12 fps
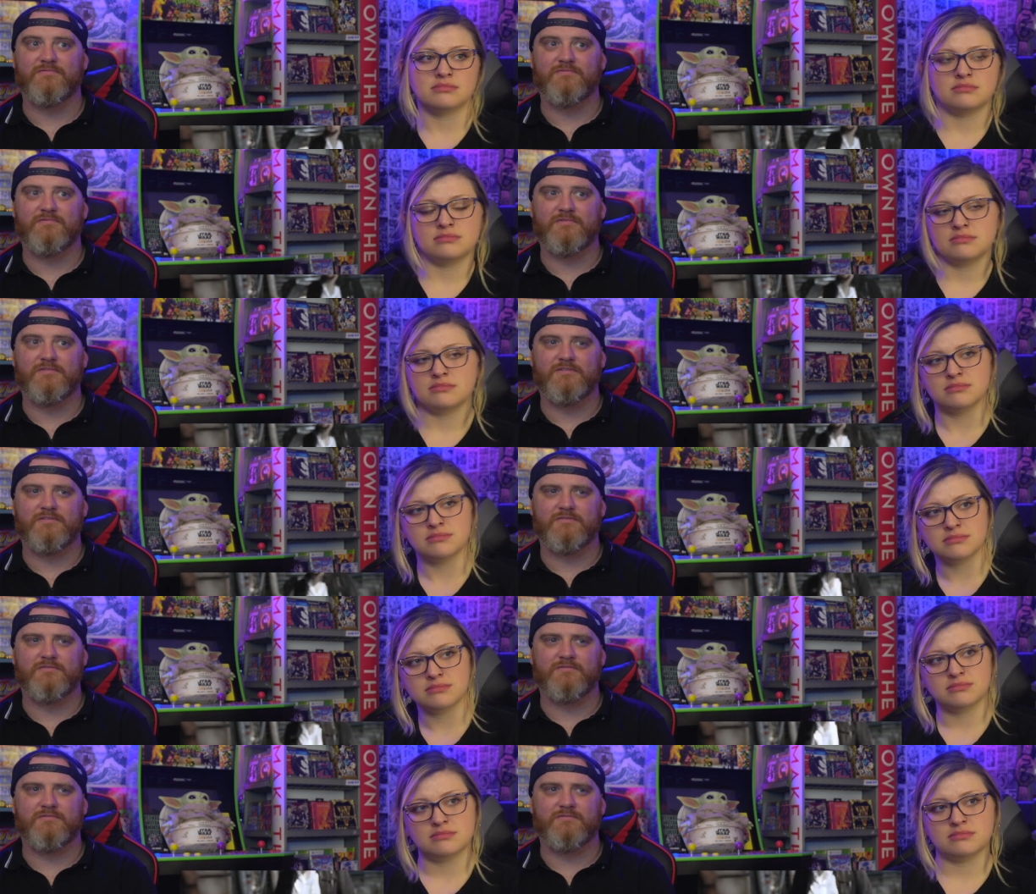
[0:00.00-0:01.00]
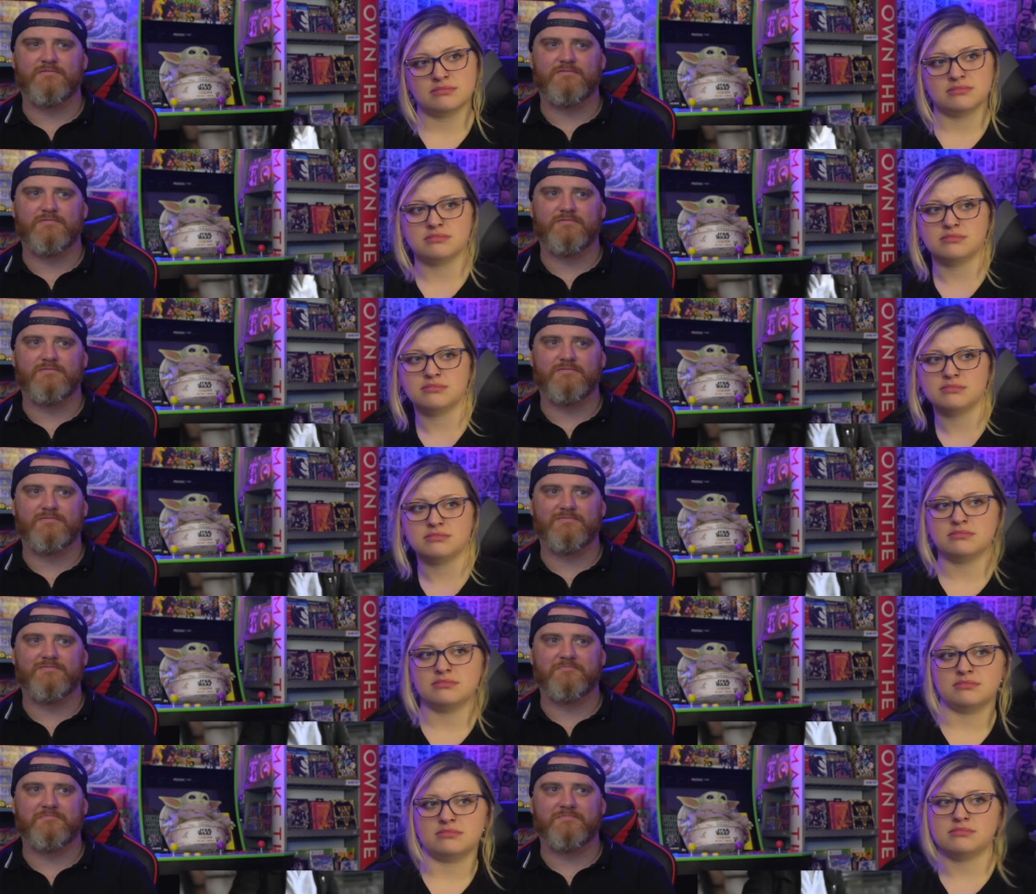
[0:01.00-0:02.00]

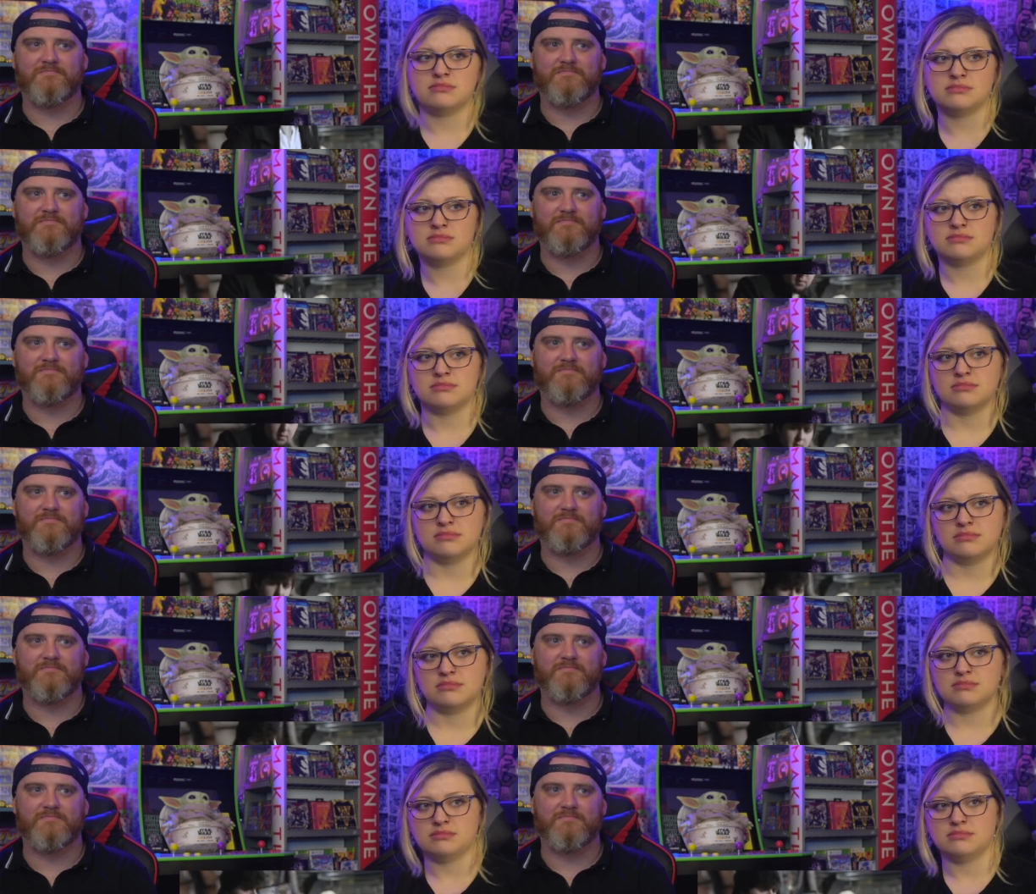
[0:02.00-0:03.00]
[no speech]